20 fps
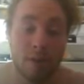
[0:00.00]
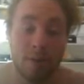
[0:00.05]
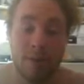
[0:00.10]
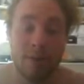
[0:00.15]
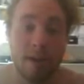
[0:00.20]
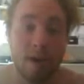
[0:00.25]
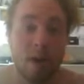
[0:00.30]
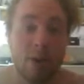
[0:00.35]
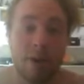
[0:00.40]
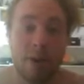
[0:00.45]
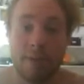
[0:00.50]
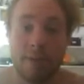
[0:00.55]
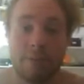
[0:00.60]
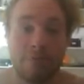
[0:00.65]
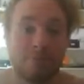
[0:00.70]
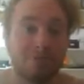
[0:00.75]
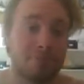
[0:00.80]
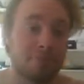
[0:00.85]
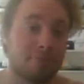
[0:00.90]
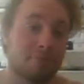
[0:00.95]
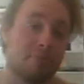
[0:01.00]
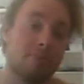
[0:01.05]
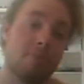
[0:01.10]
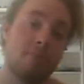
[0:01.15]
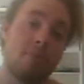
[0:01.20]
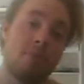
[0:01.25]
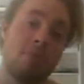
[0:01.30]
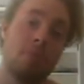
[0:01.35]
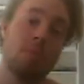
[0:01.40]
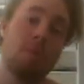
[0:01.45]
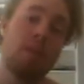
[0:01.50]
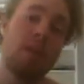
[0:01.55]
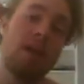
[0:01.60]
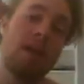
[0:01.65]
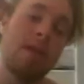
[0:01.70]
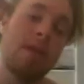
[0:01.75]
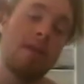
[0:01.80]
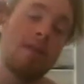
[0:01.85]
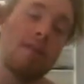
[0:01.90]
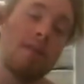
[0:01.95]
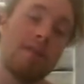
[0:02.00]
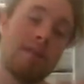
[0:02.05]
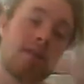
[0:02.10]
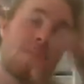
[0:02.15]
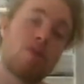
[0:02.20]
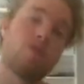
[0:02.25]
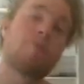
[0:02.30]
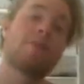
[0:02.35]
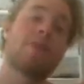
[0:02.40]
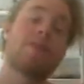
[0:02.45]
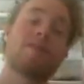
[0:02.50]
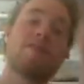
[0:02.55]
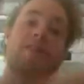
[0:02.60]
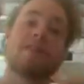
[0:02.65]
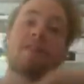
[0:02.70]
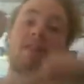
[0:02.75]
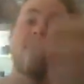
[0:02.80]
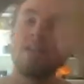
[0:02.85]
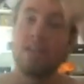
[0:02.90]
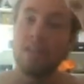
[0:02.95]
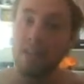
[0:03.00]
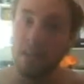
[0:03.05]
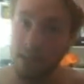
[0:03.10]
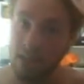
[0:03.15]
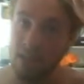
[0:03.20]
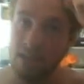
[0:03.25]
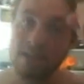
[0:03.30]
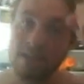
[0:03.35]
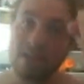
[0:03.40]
and this is really easy to solo it from Wrath of the Lich King again.